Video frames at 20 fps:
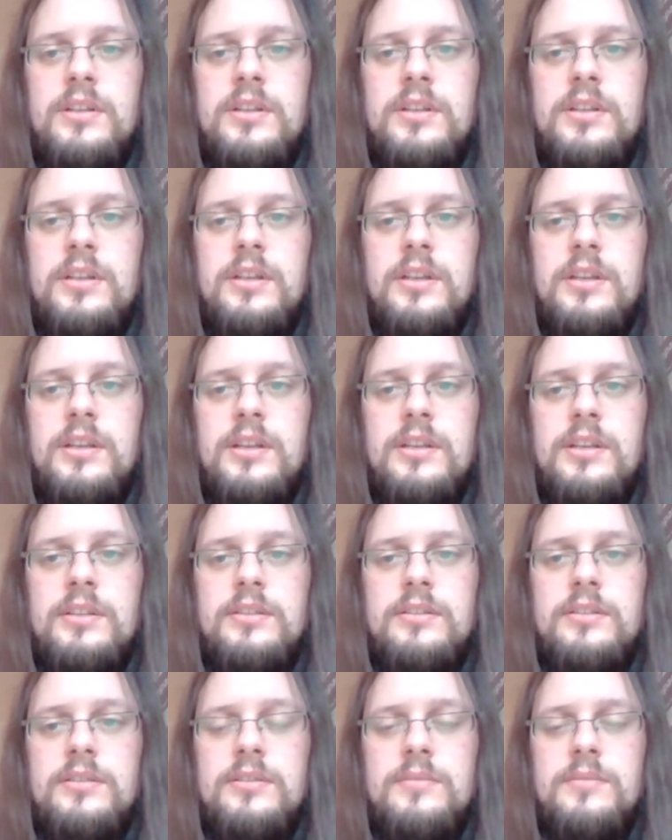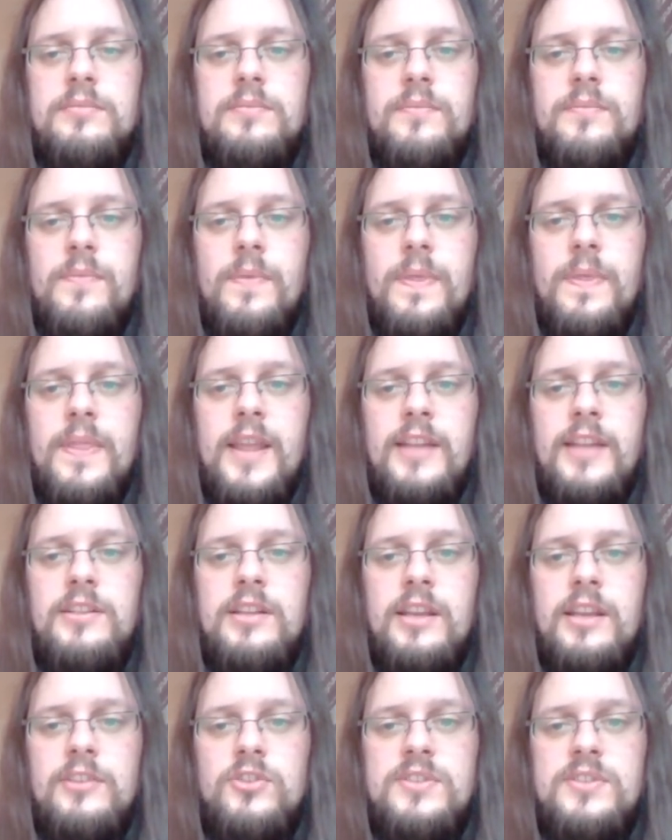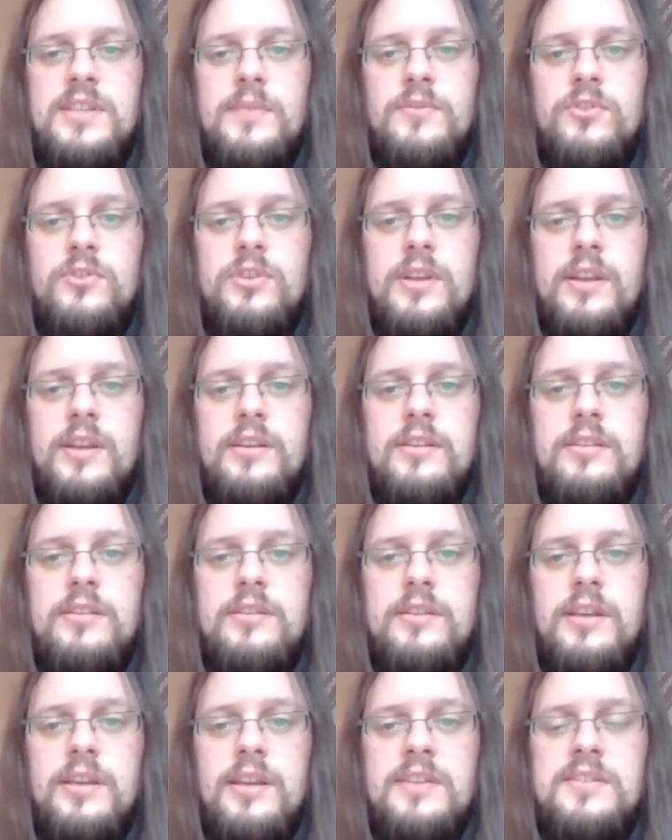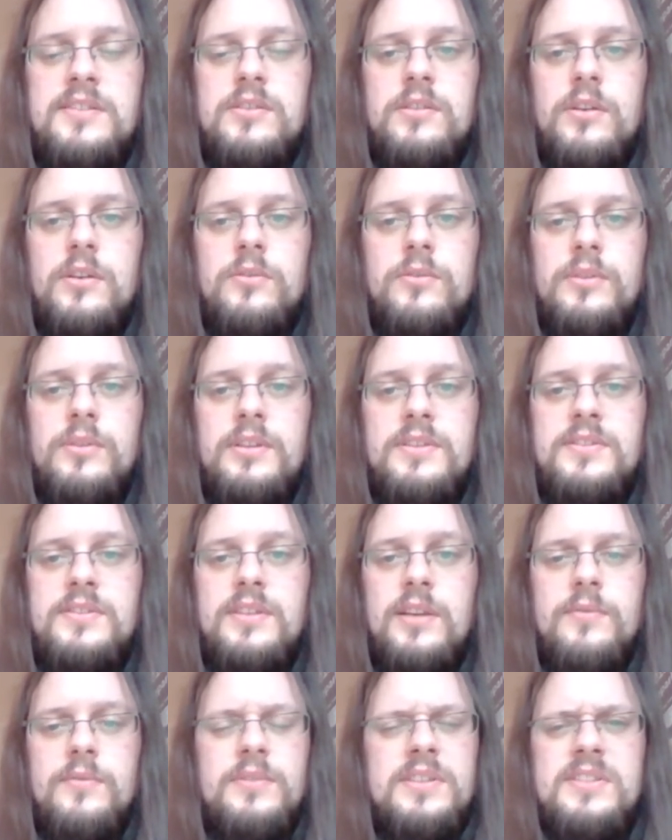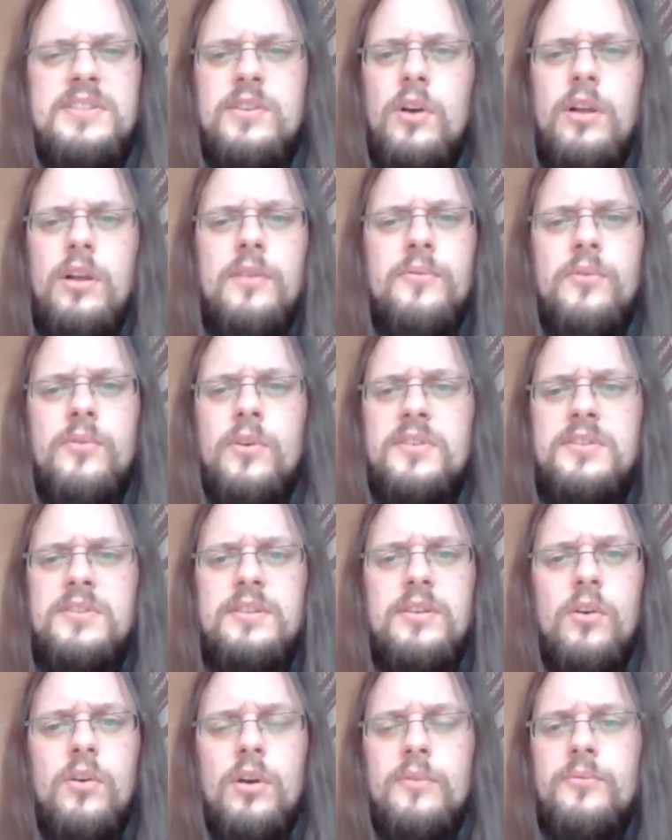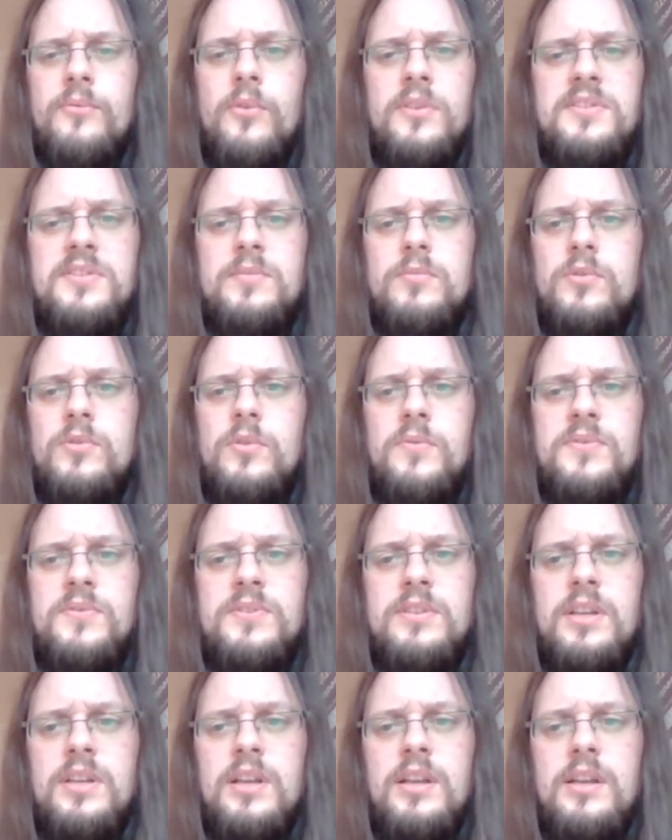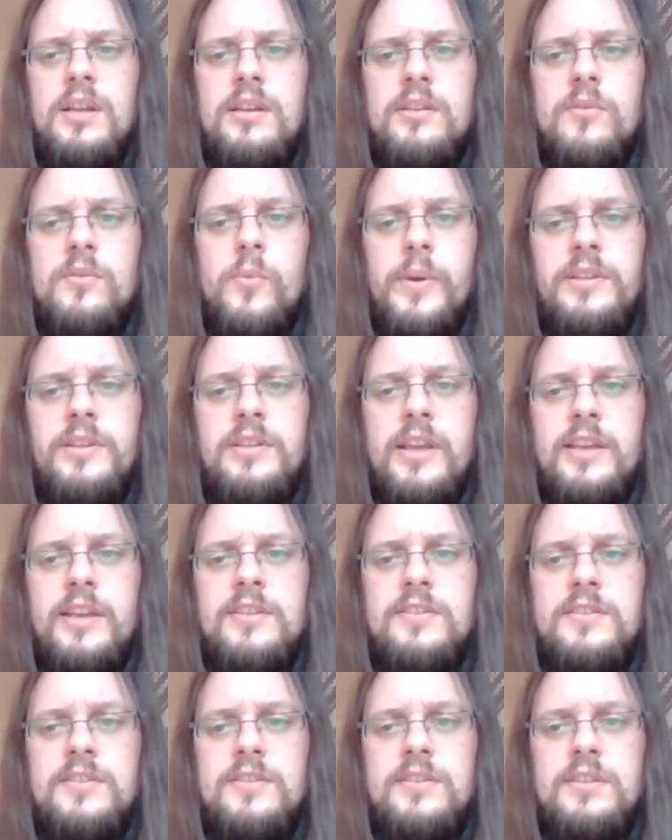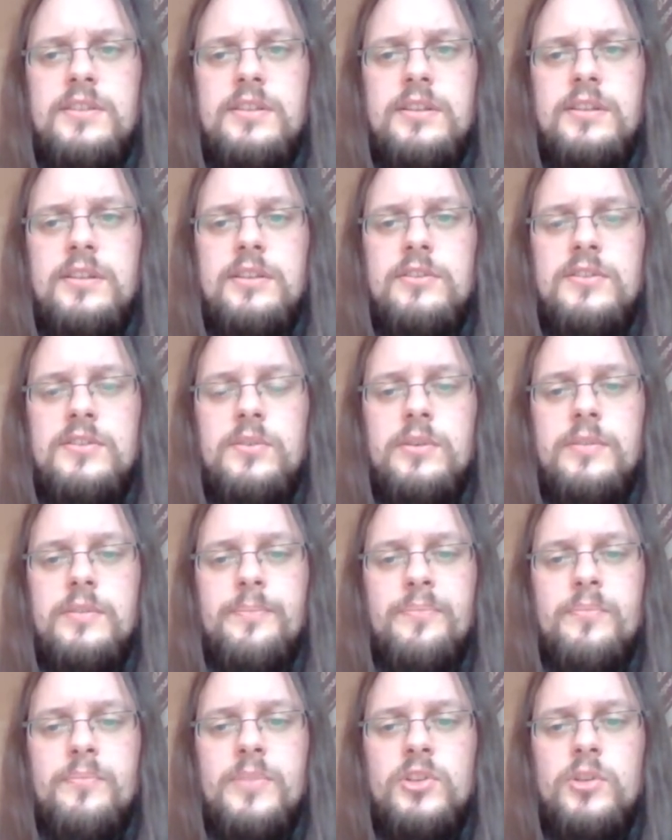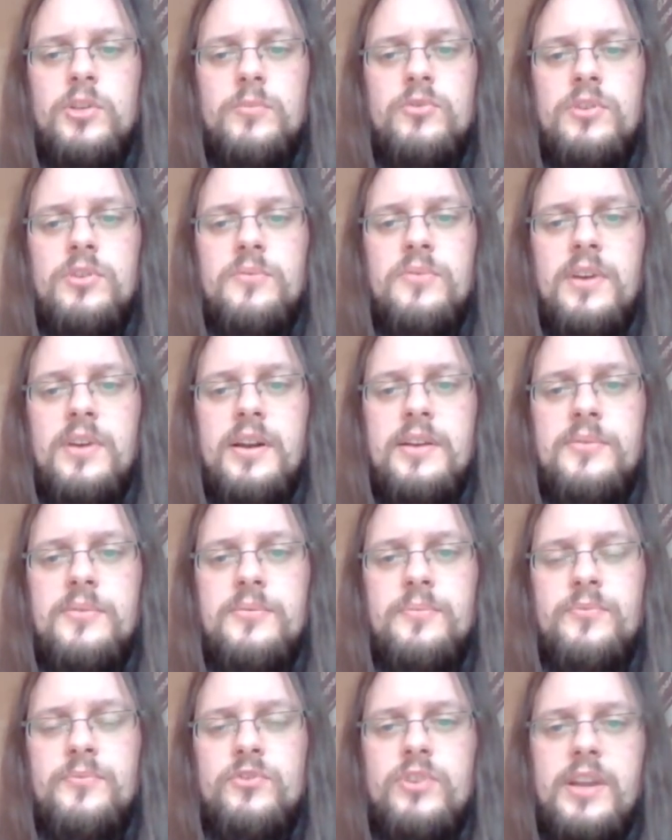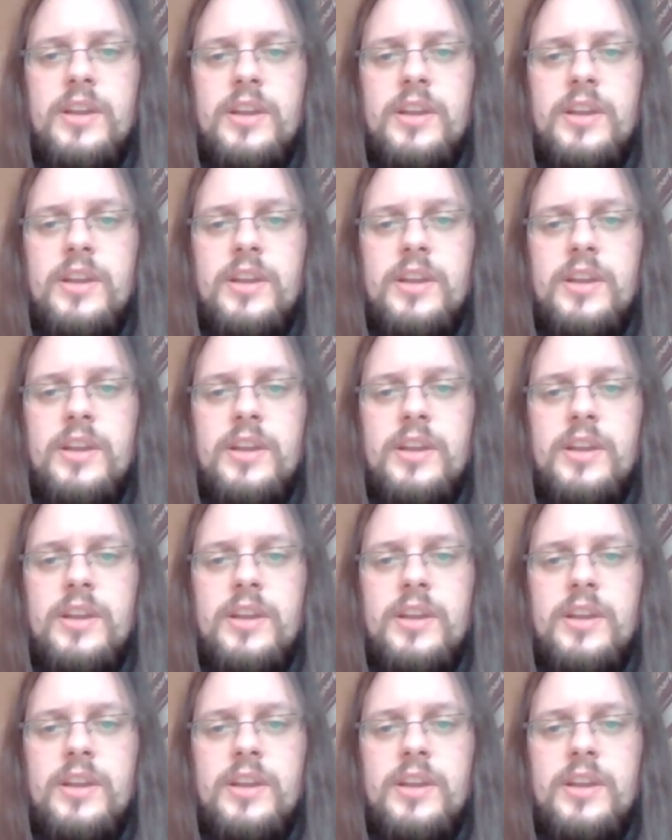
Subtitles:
and knight h7 check. King has to go to e7. It's all forced moves. Queen takes, bishop g5 check.